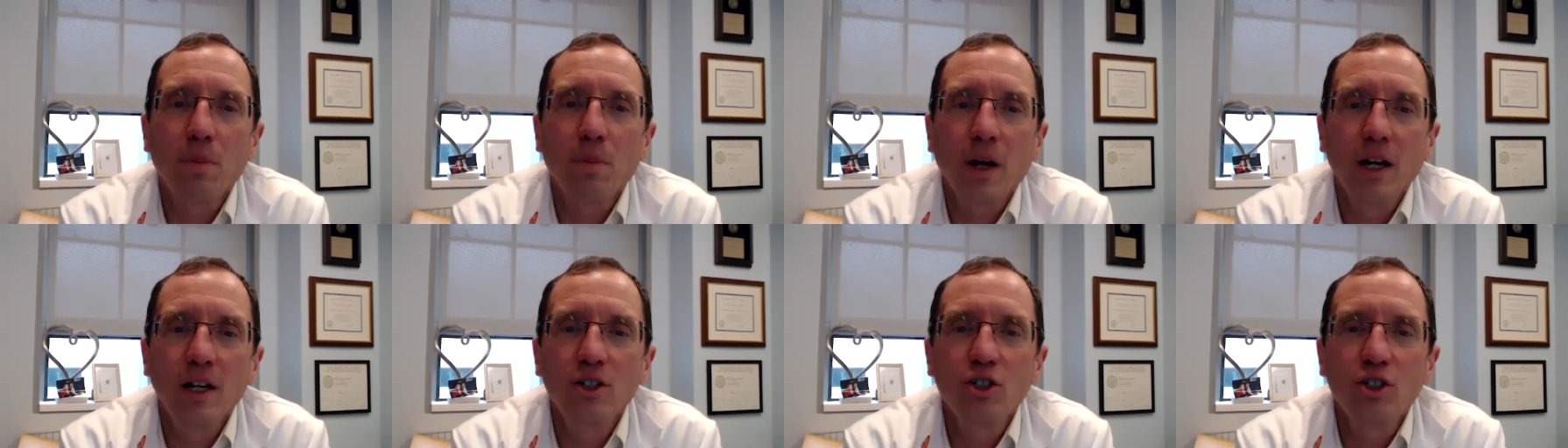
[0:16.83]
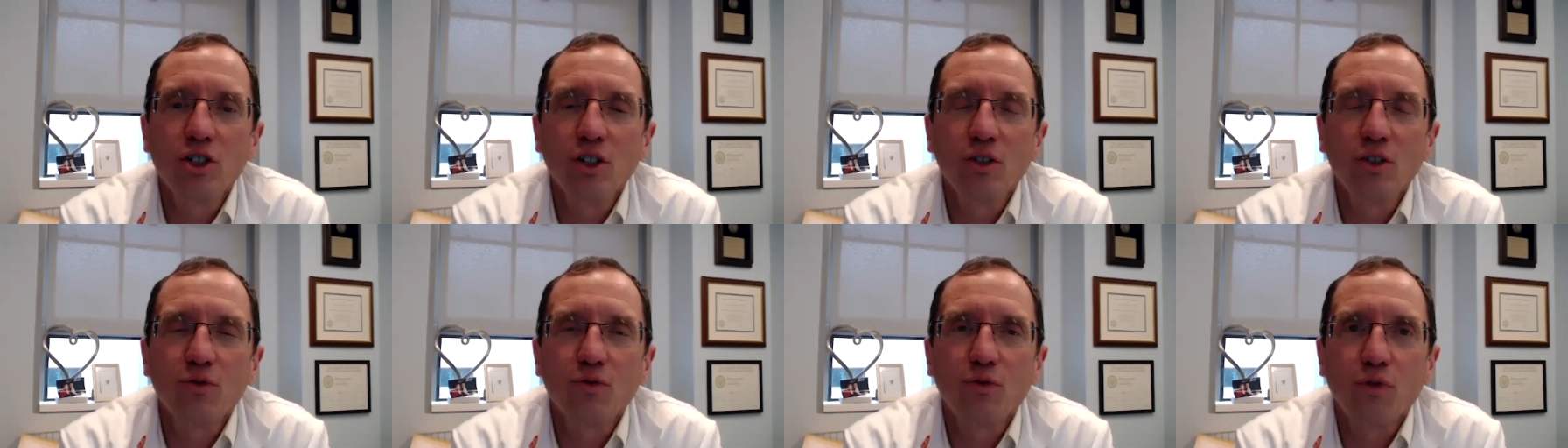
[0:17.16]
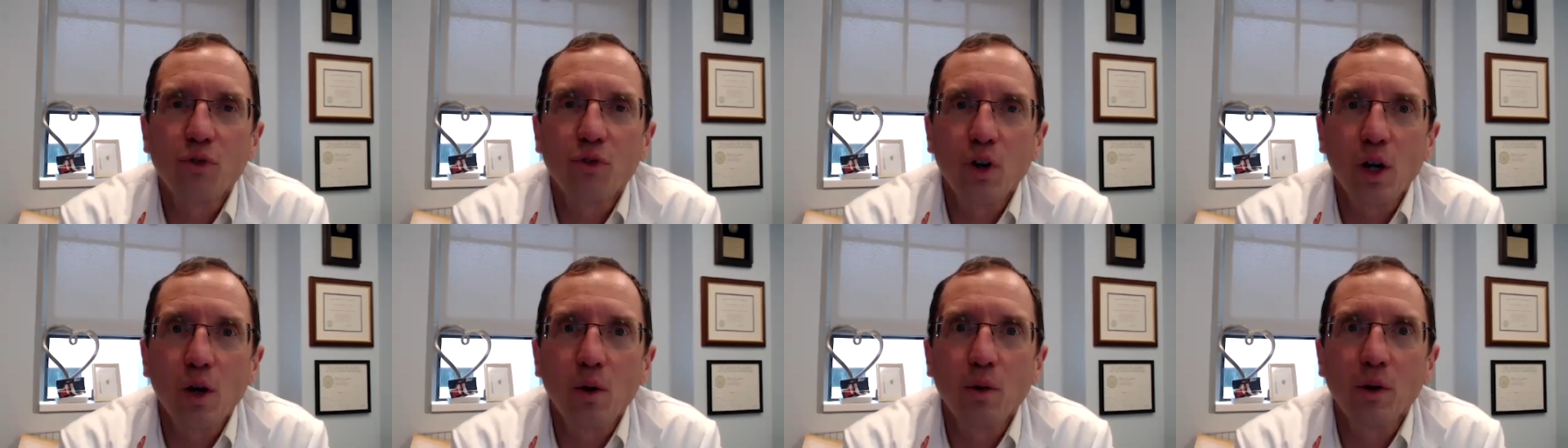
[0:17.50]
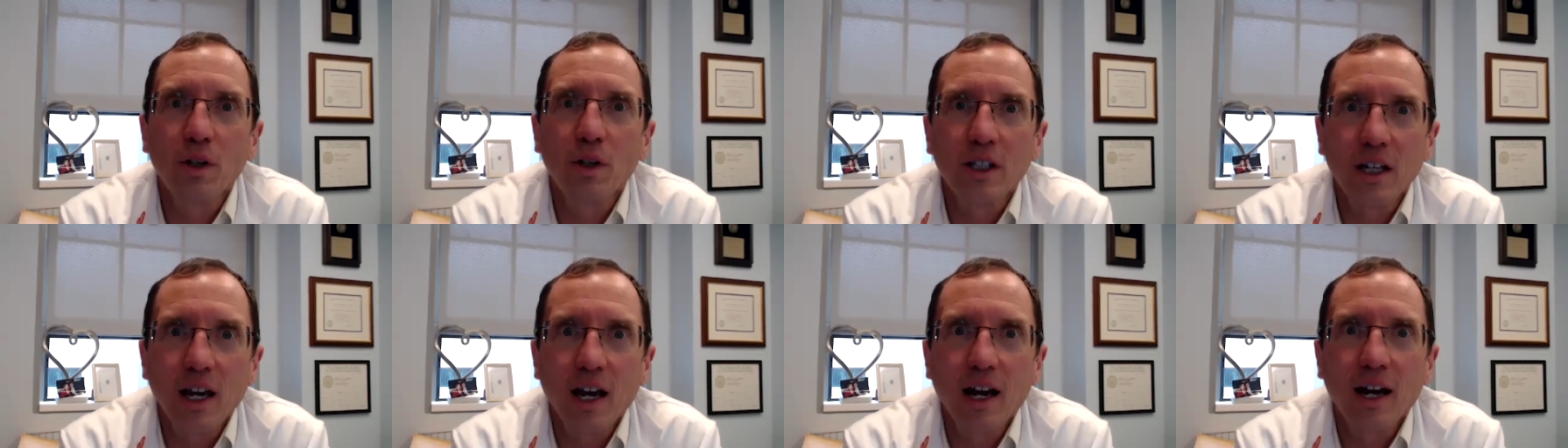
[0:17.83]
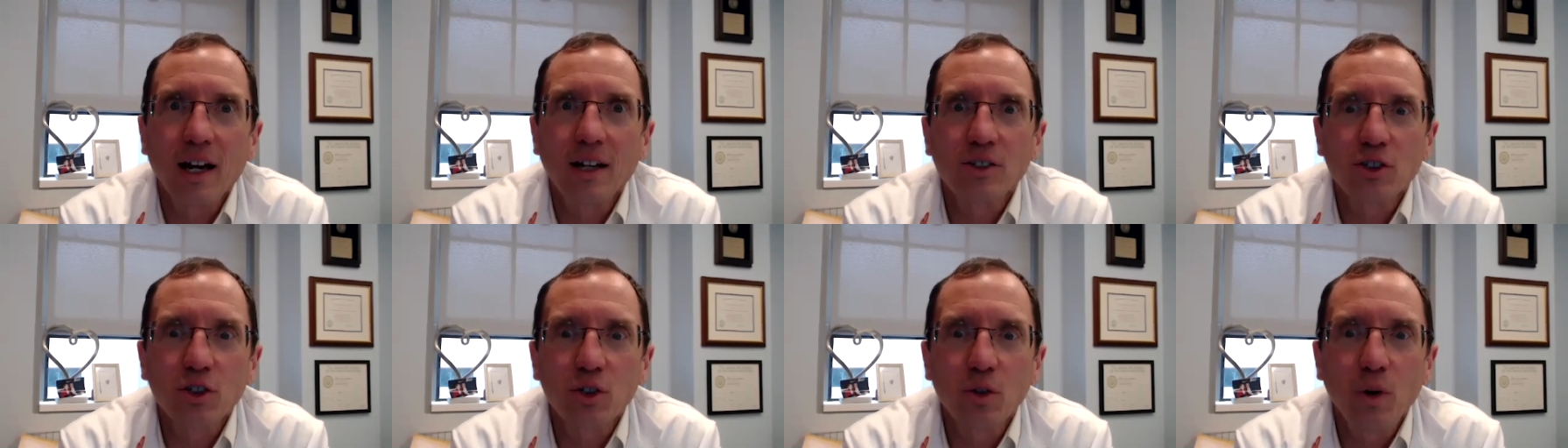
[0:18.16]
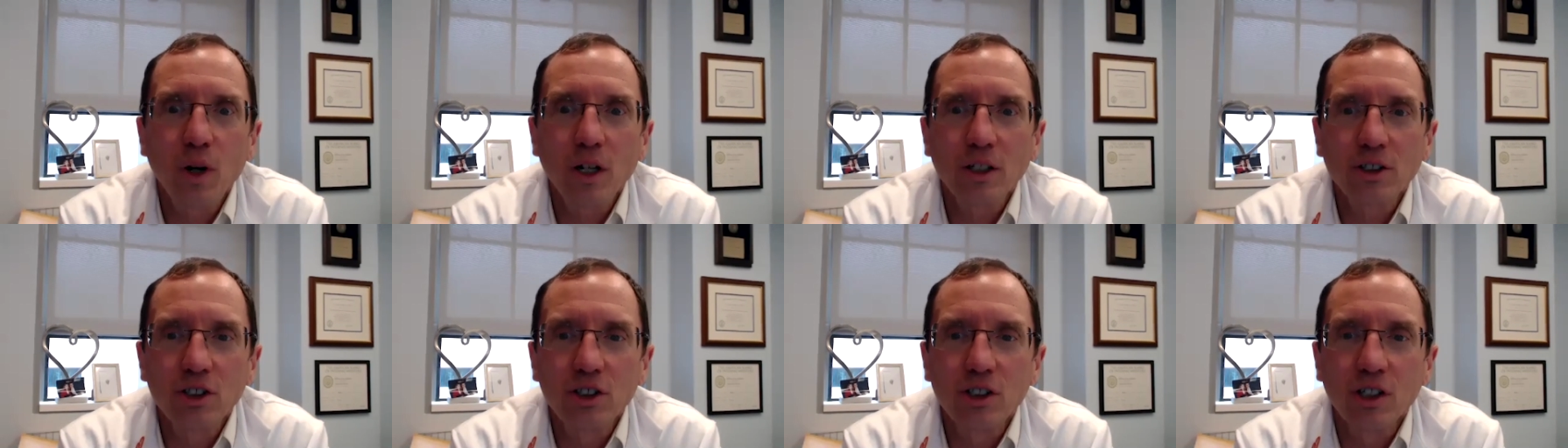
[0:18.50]
Patient Frequently Asked
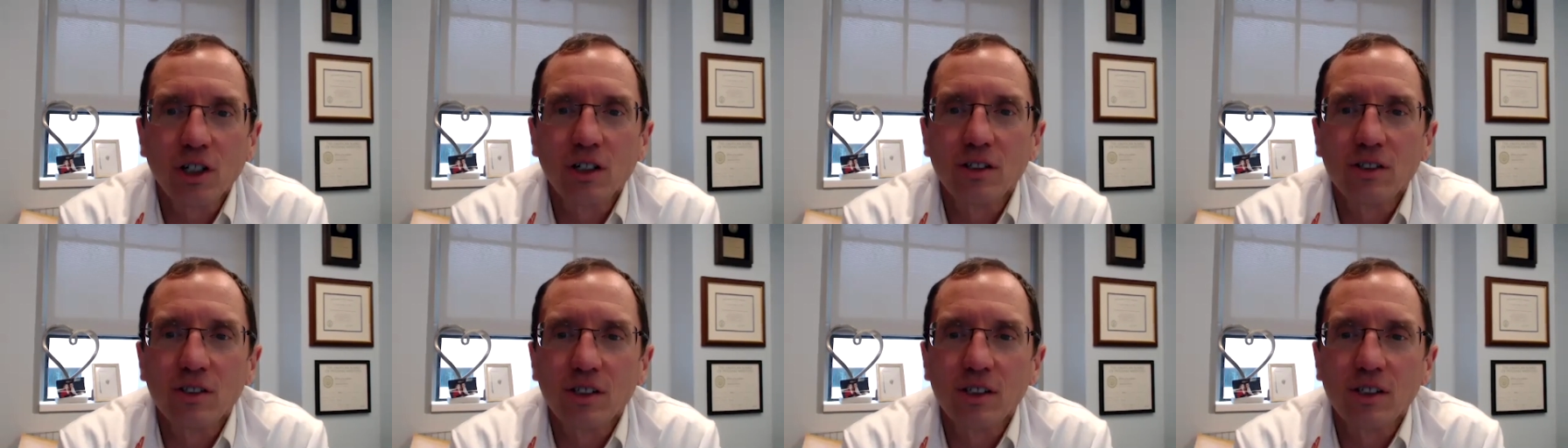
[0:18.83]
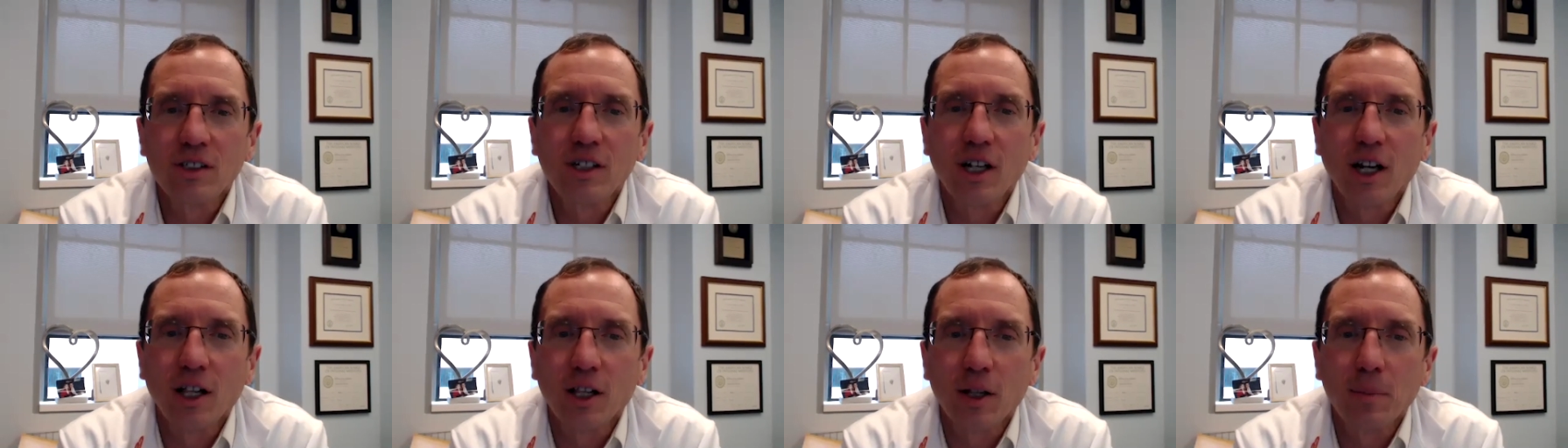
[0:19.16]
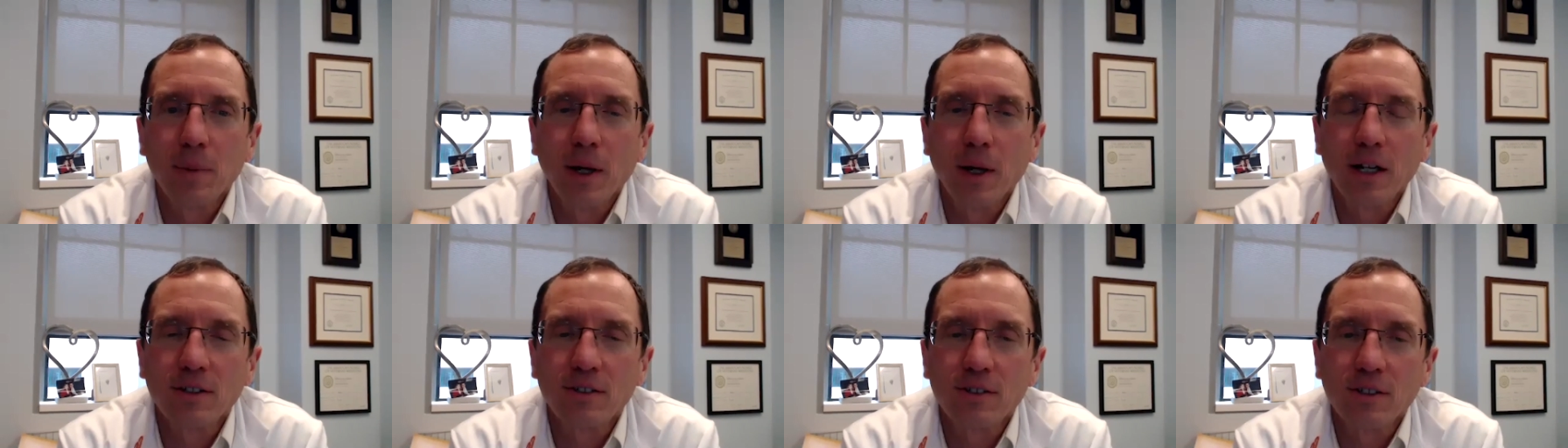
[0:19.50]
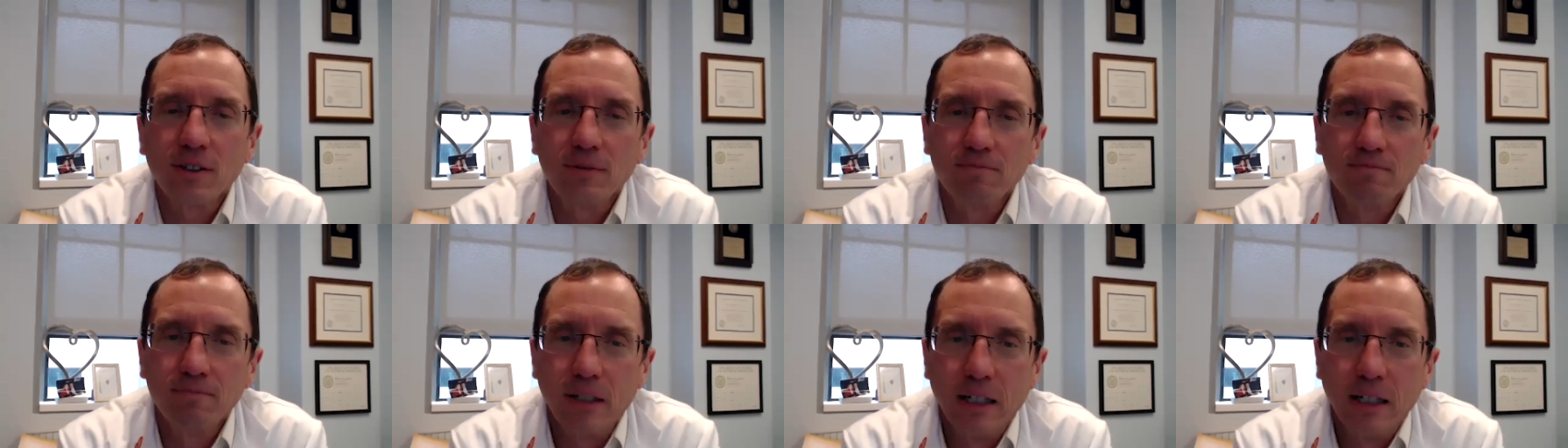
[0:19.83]
Questions in Telemedicine.